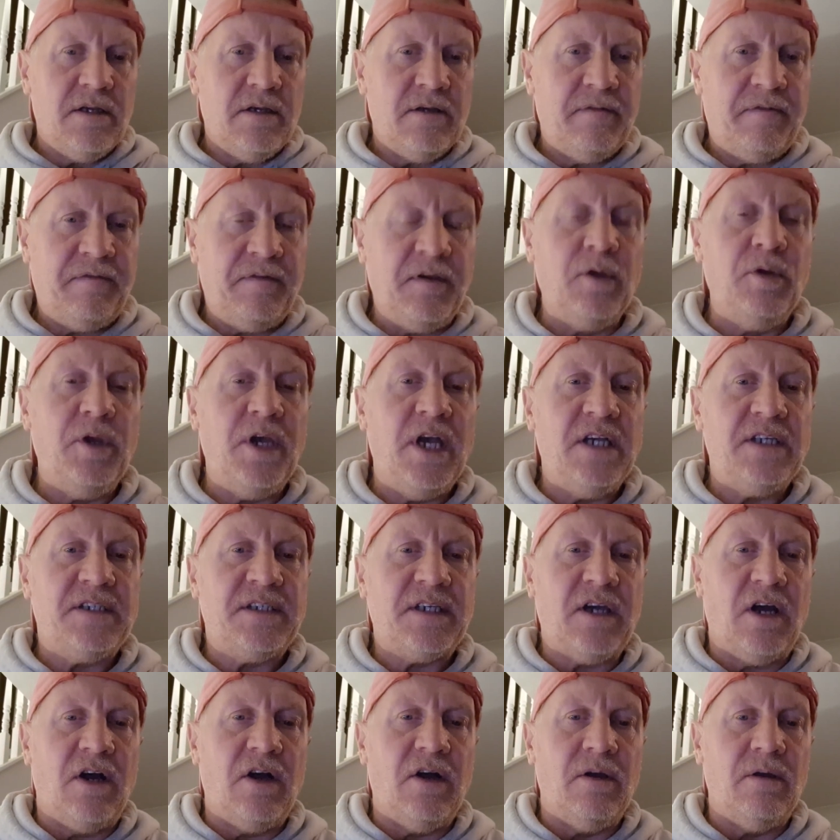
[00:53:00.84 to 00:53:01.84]
a few years
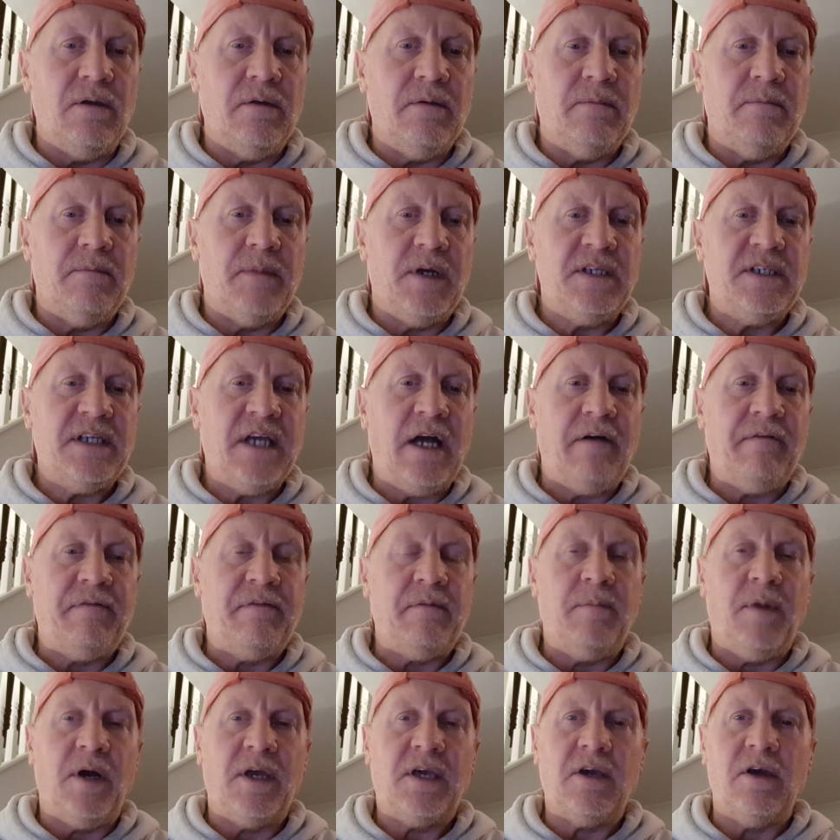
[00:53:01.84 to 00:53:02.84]
ago, myself
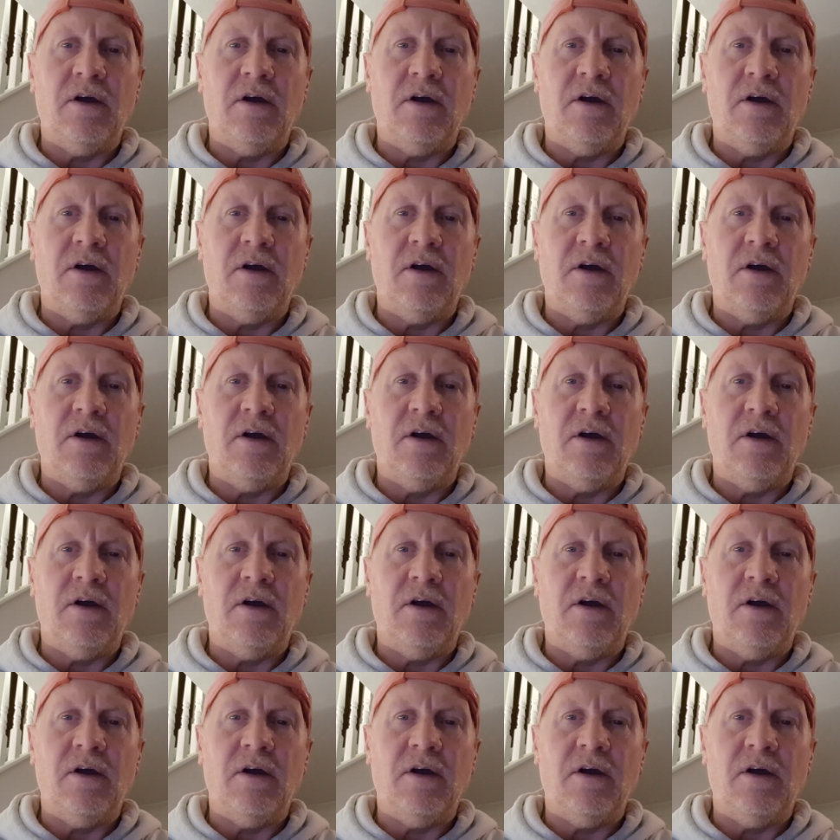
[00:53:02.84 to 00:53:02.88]
and my